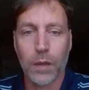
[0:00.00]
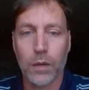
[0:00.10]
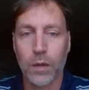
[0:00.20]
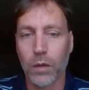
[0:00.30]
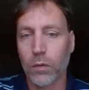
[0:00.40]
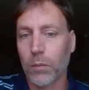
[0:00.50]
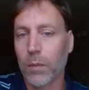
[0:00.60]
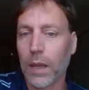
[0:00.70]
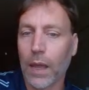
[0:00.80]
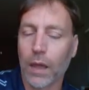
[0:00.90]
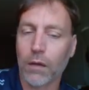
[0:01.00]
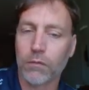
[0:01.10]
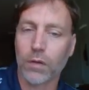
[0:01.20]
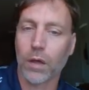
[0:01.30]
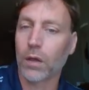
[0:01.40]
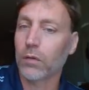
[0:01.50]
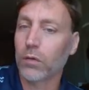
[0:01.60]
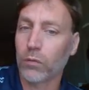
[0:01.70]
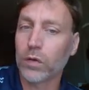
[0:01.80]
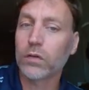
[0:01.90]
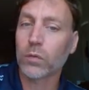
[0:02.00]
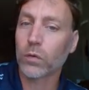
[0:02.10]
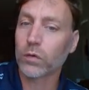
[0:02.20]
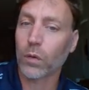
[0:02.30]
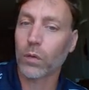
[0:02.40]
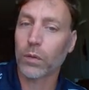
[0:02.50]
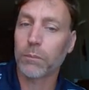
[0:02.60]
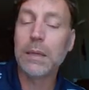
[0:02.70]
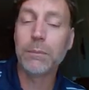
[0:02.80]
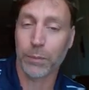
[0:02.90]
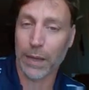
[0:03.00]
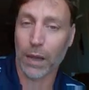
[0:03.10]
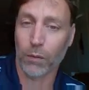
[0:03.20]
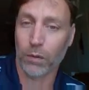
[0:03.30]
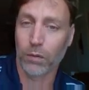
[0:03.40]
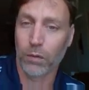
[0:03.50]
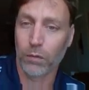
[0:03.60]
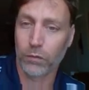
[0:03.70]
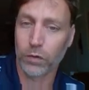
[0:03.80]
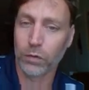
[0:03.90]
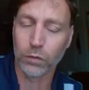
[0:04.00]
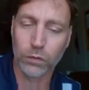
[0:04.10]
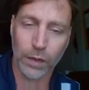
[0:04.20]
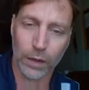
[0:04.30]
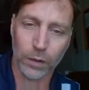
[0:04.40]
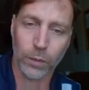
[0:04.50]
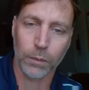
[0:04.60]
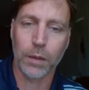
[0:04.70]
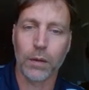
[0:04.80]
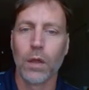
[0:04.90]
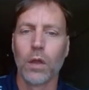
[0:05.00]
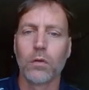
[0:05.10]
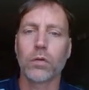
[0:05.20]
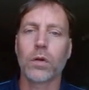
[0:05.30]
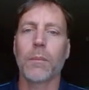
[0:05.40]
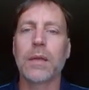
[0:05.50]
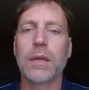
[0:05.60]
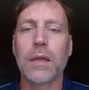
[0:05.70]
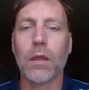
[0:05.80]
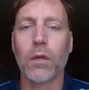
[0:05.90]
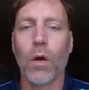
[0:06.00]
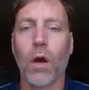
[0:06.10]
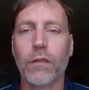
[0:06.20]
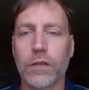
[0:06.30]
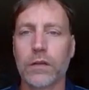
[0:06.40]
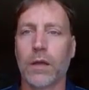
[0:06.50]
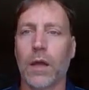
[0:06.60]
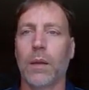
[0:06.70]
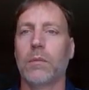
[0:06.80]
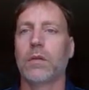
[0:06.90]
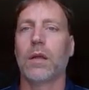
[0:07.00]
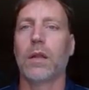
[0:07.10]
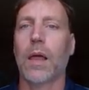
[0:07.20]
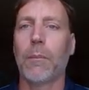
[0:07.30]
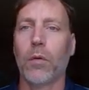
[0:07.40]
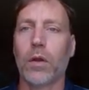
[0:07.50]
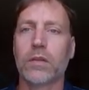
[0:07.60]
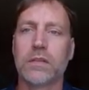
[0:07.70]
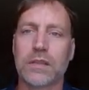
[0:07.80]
the other may have the resource or the people power to use that. So coming together, oftentimes collaboration